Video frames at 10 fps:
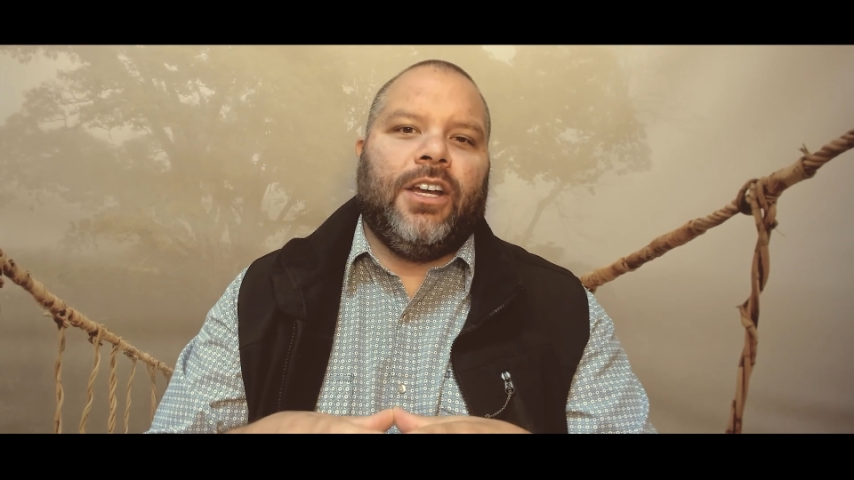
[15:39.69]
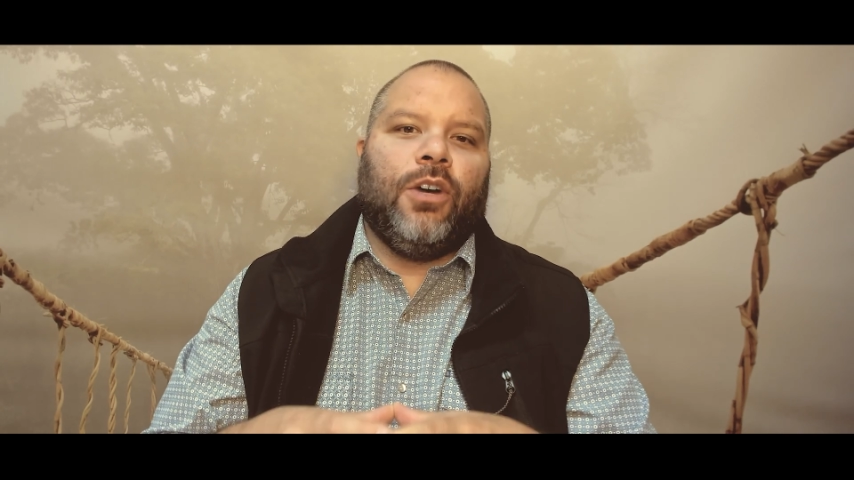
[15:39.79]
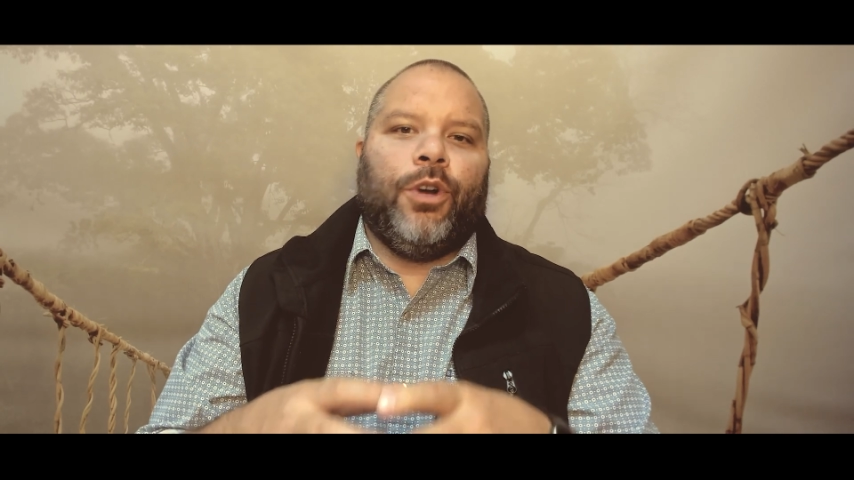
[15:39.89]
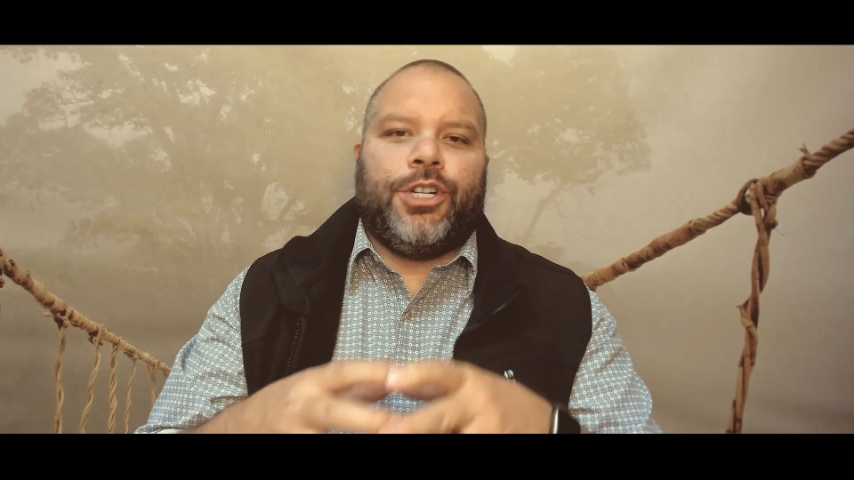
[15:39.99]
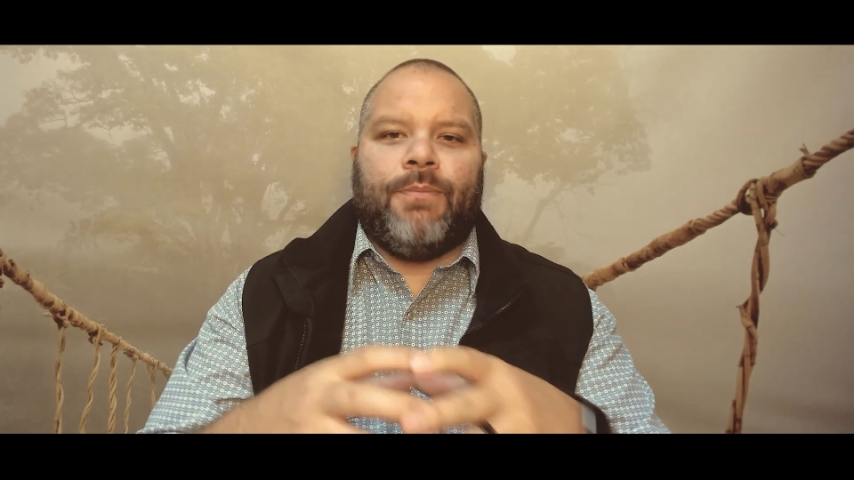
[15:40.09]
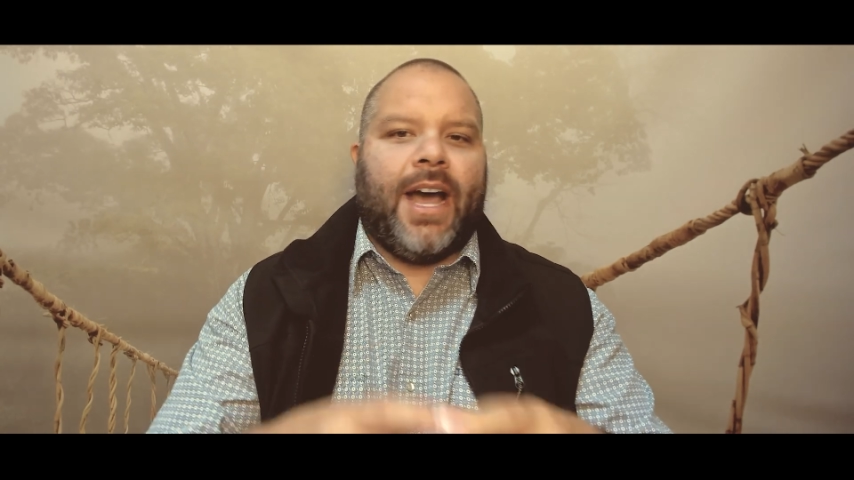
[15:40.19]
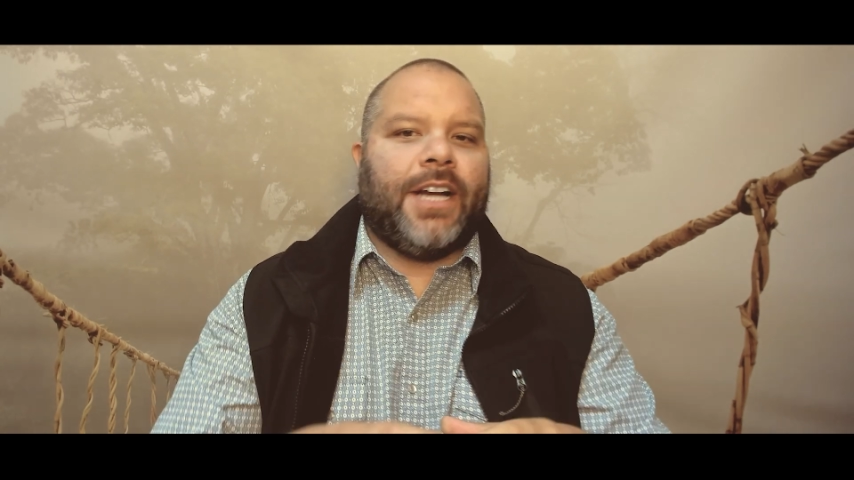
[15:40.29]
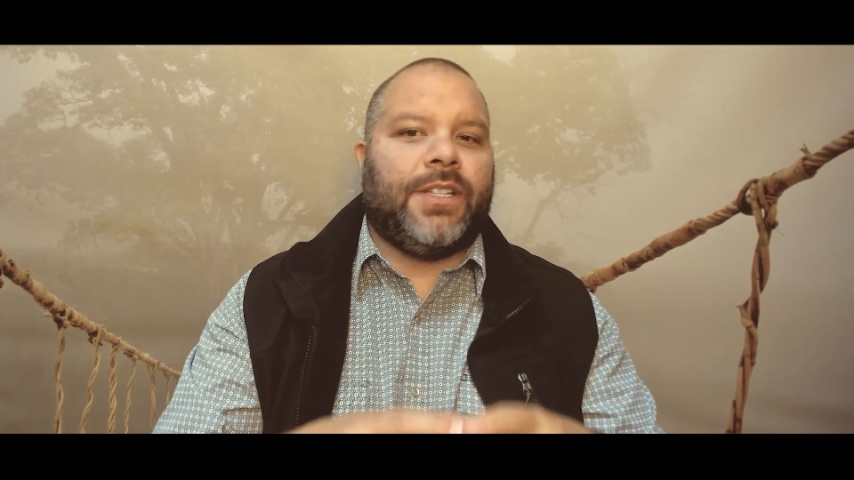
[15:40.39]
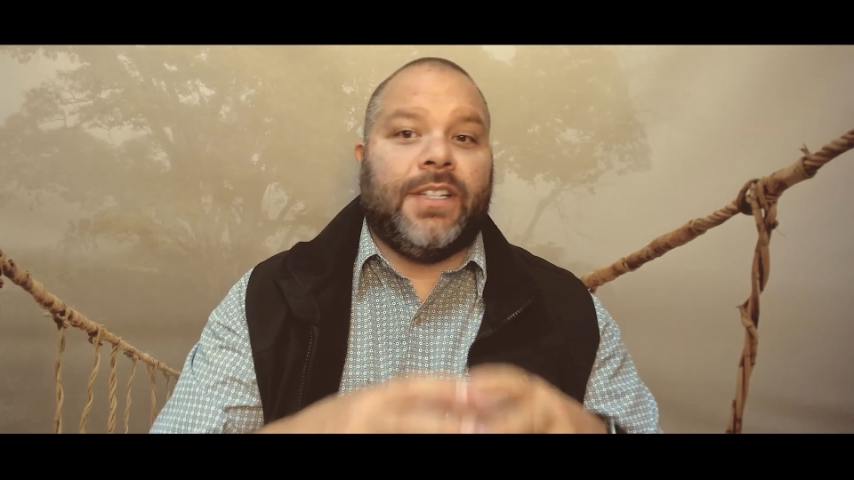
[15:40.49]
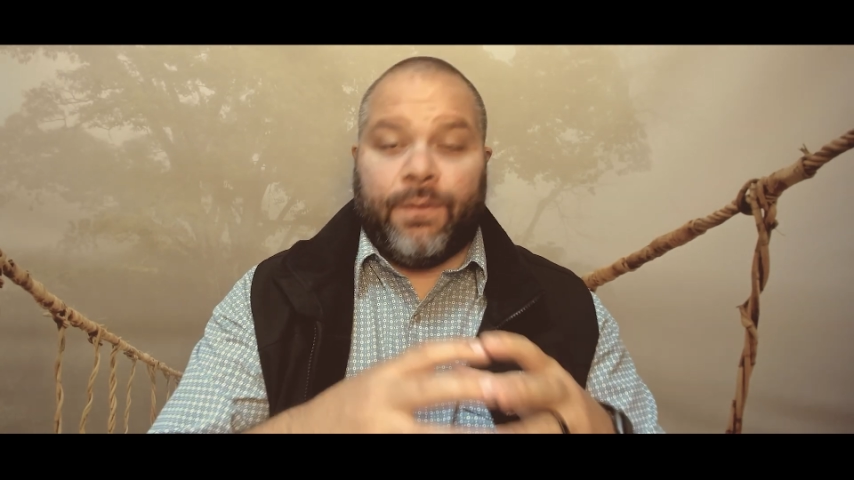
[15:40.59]
which
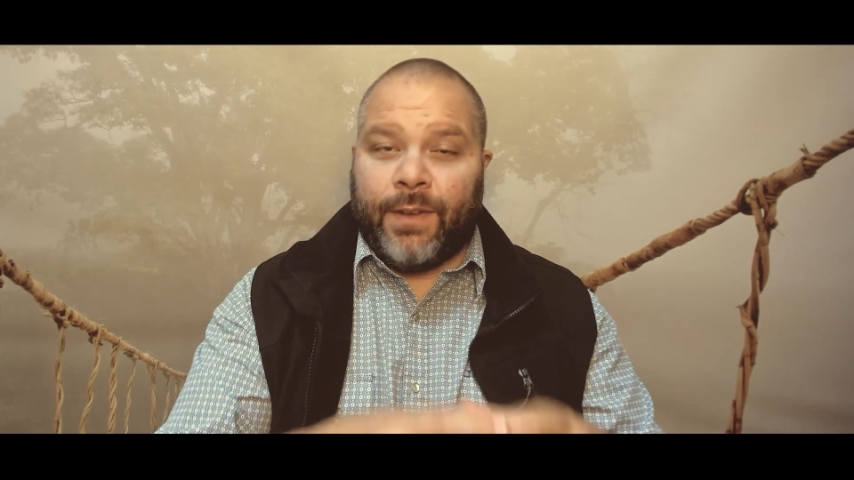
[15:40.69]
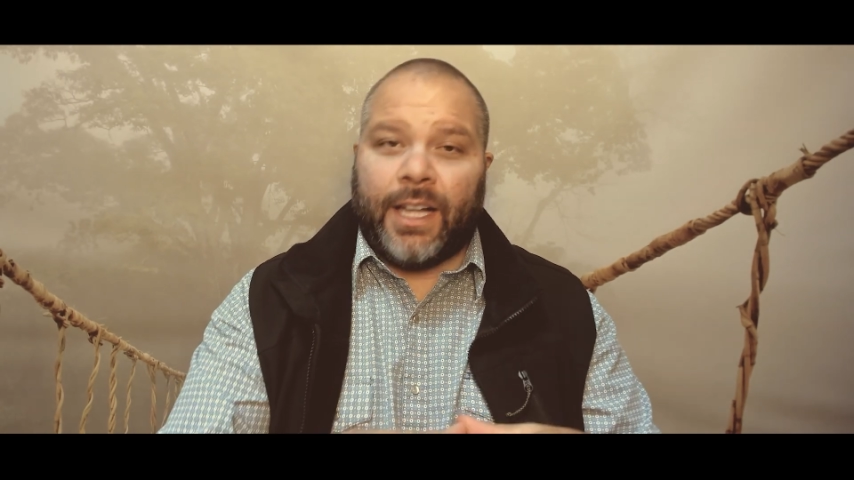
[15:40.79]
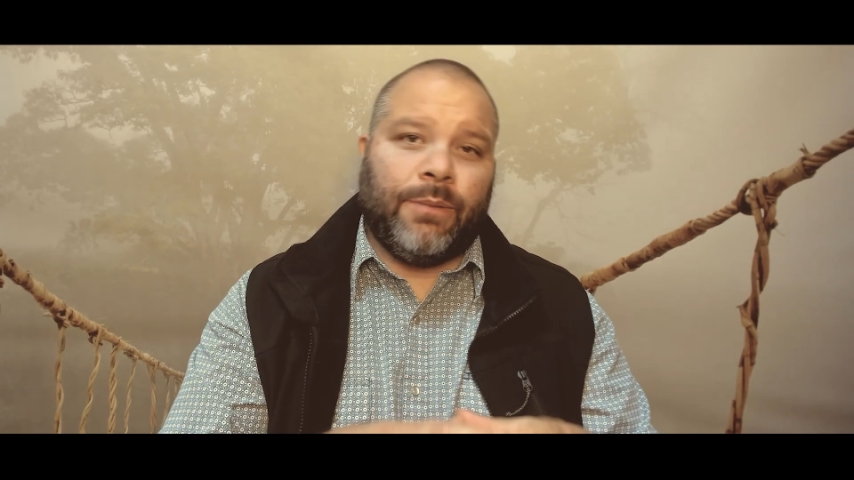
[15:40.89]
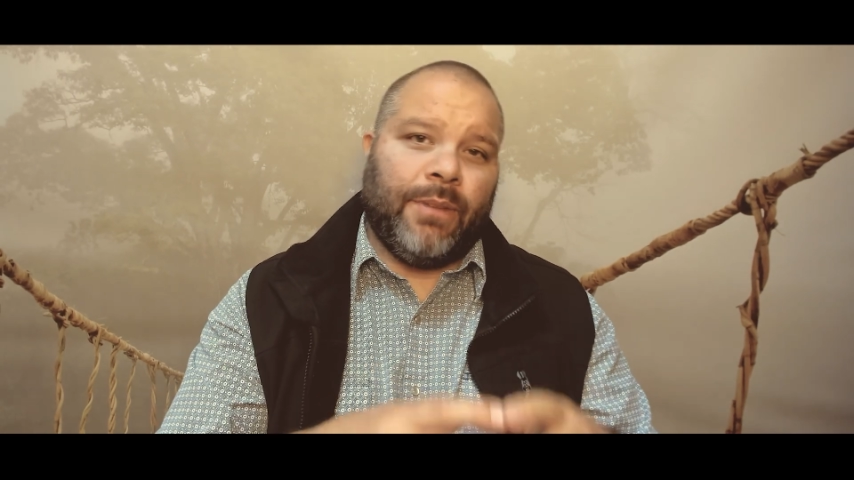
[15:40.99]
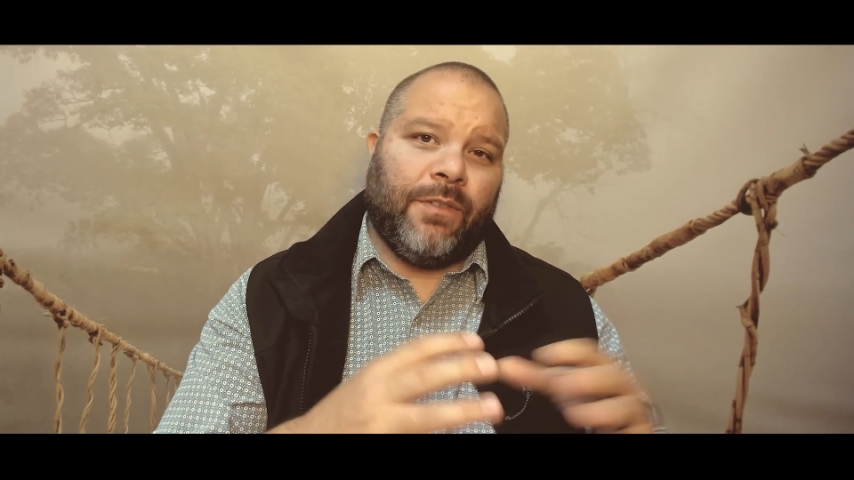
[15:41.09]
matched the development